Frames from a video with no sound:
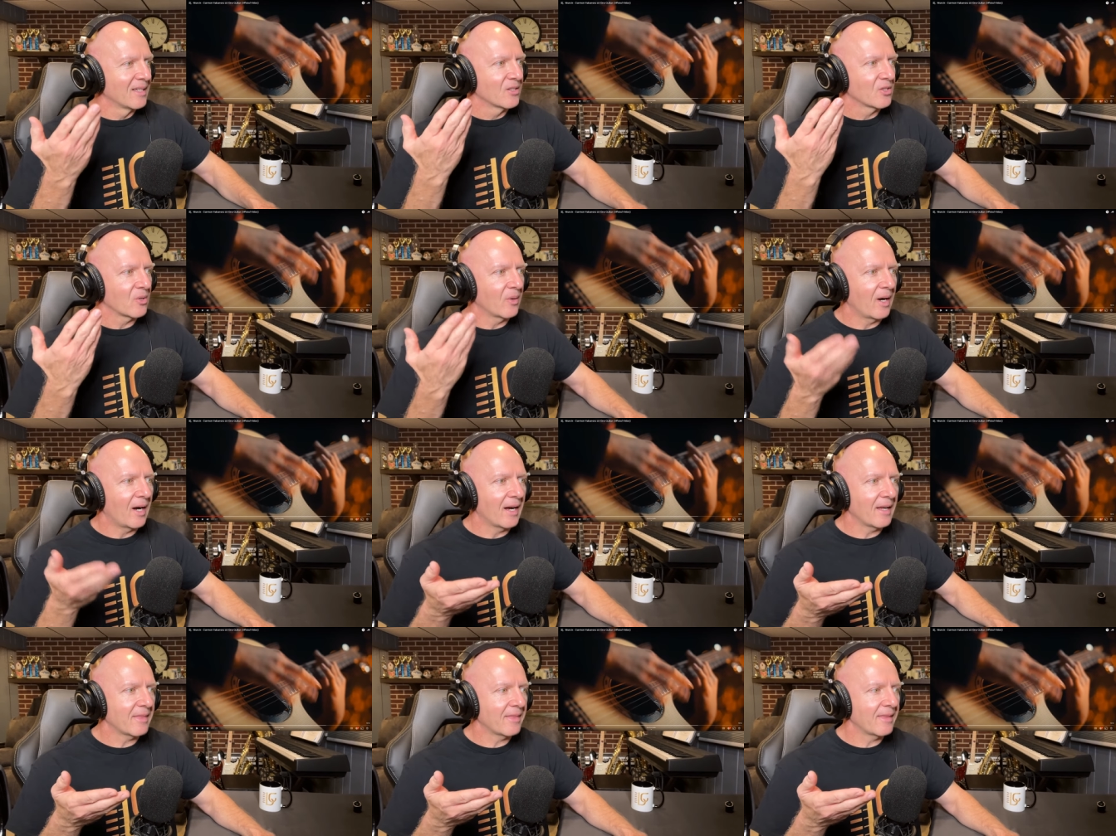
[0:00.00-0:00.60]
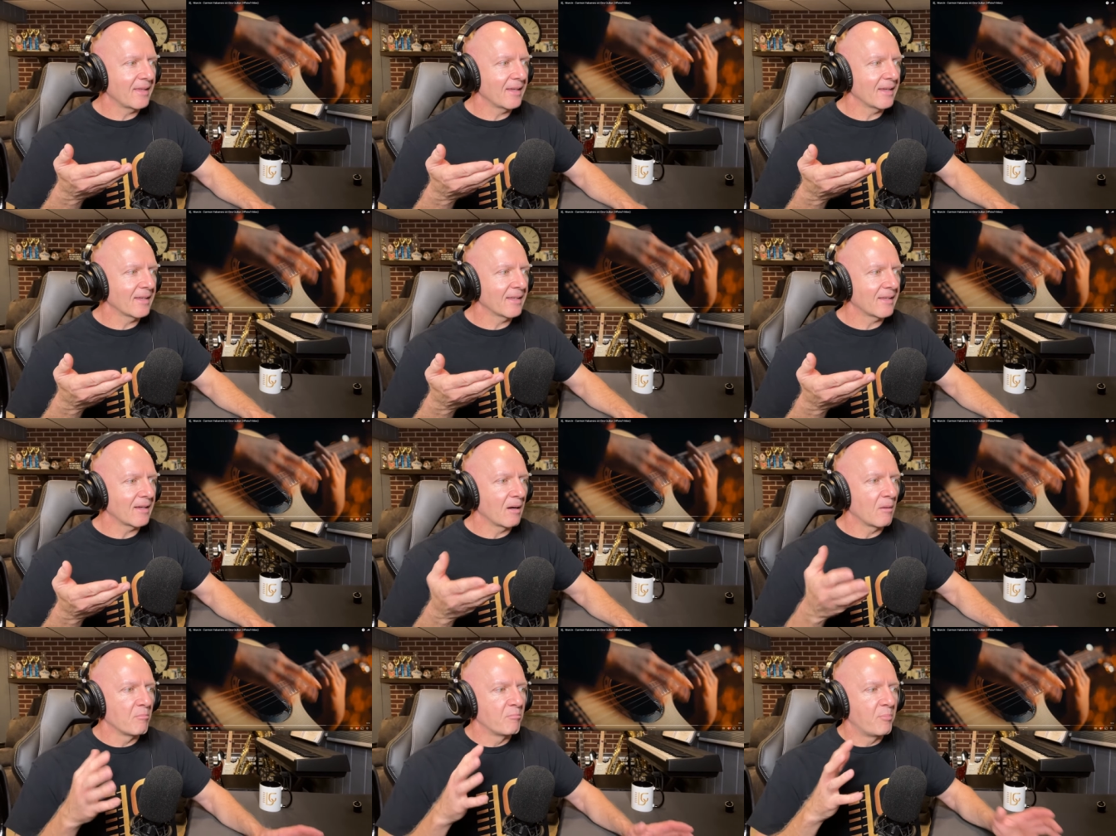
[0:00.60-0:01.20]
so I
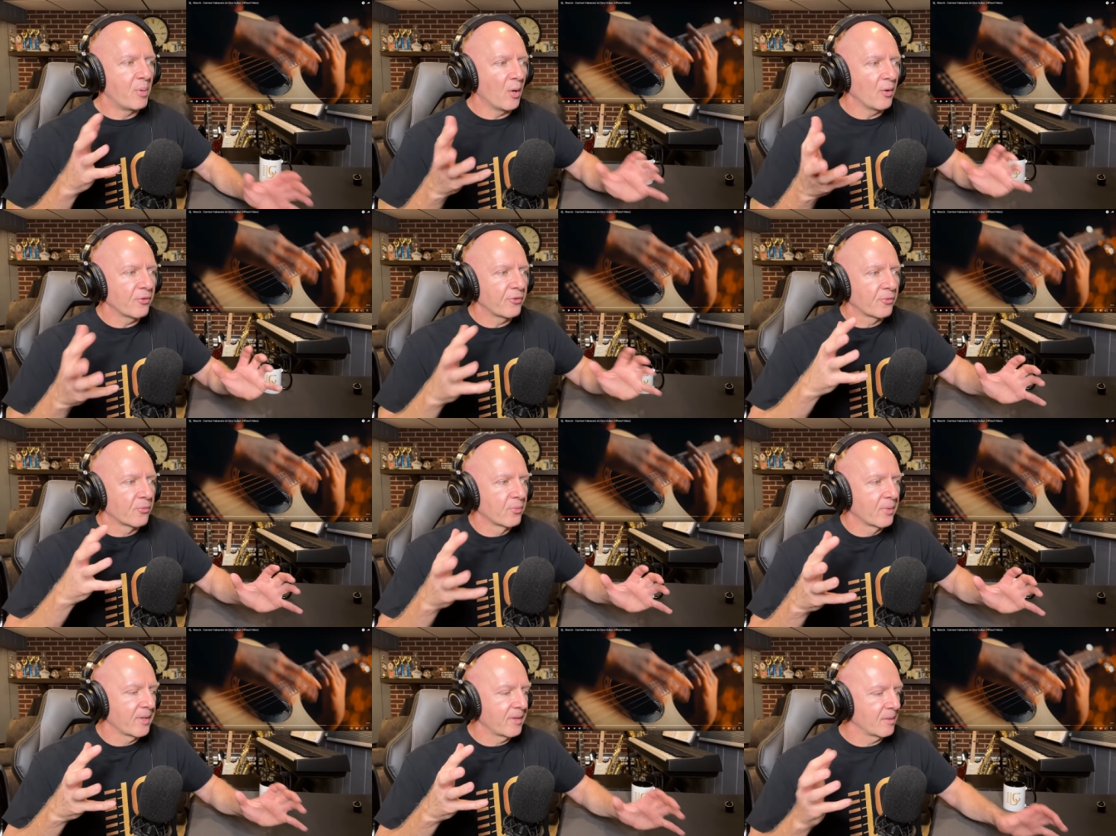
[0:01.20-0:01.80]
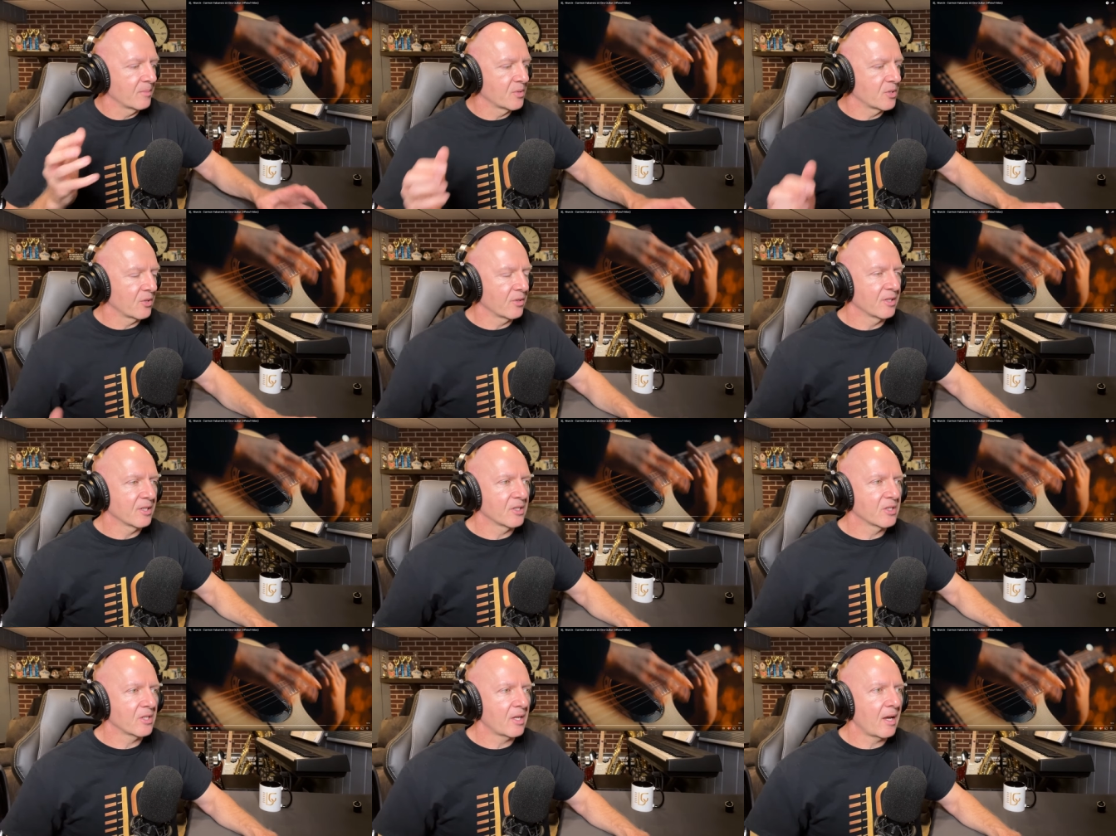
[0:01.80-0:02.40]
think both rhythms are
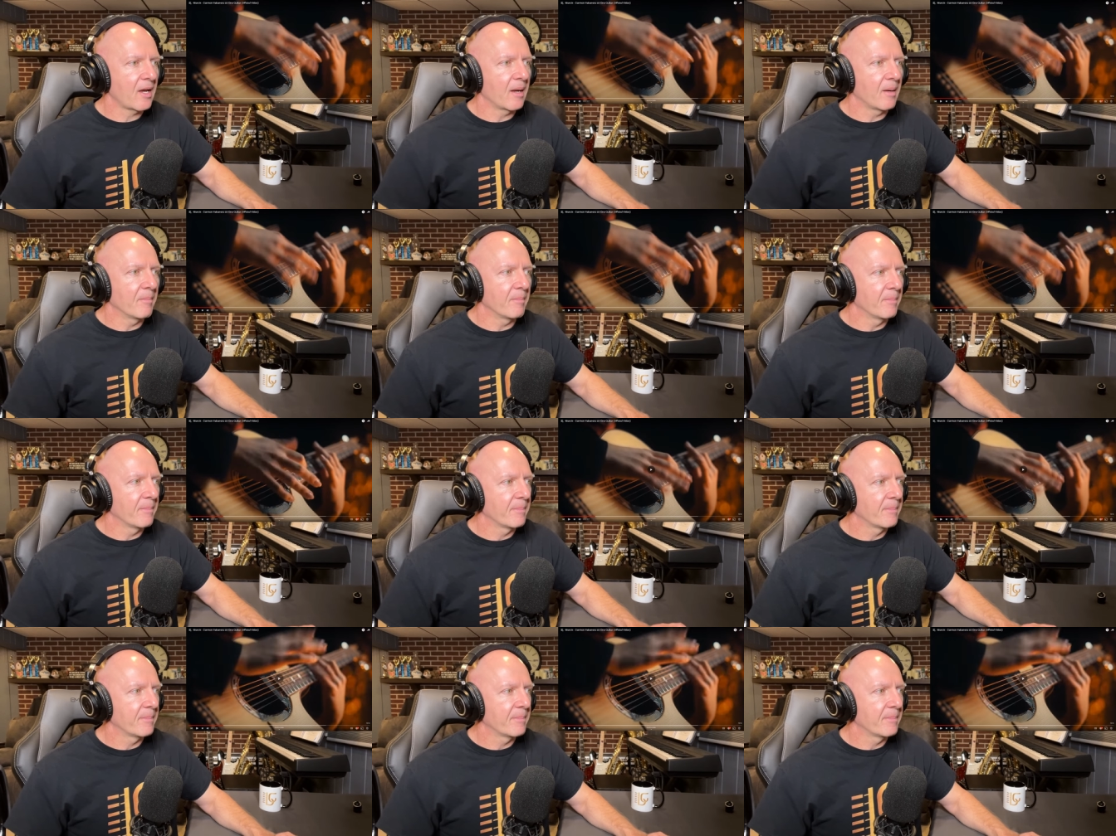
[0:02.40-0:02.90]
the same.